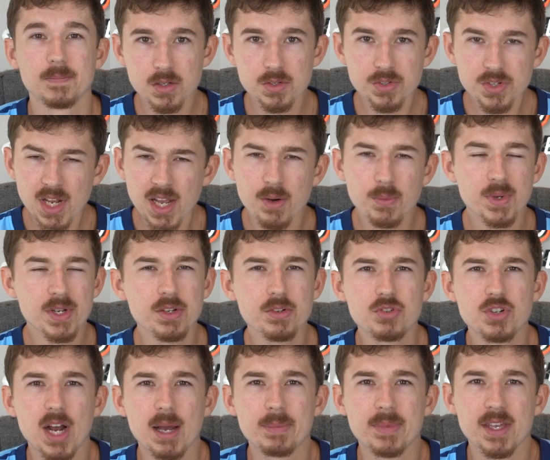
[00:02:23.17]
So yeah, we do
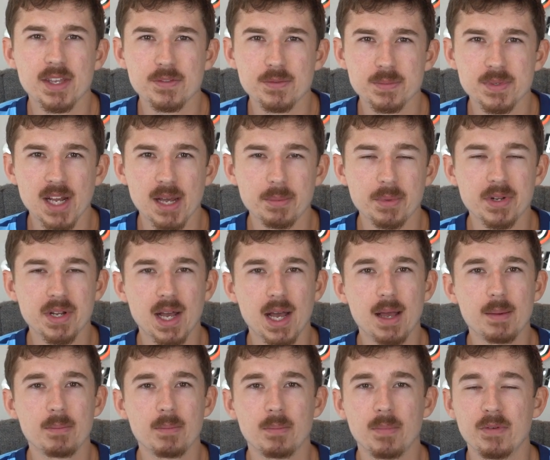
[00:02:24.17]
drop things from time to
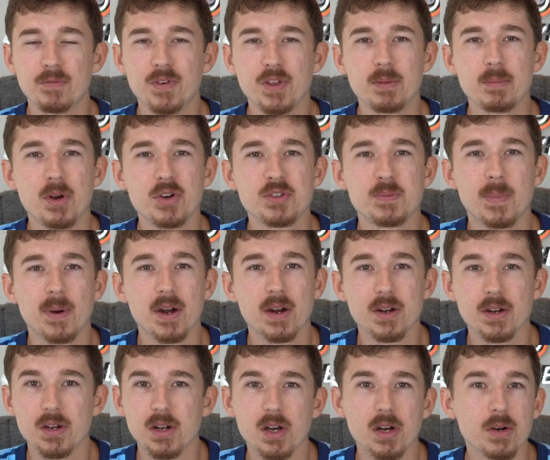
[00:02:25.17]
time, but for the most
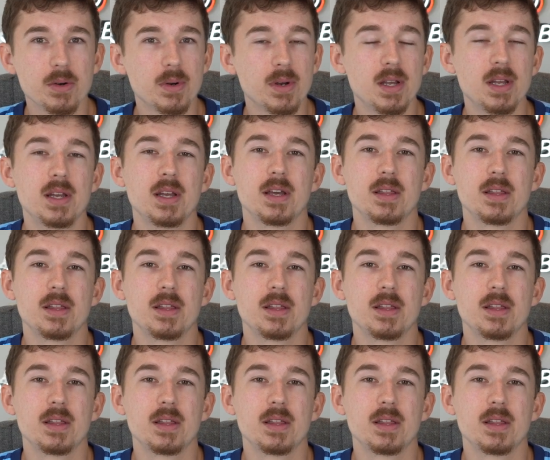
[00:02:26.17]
part, no.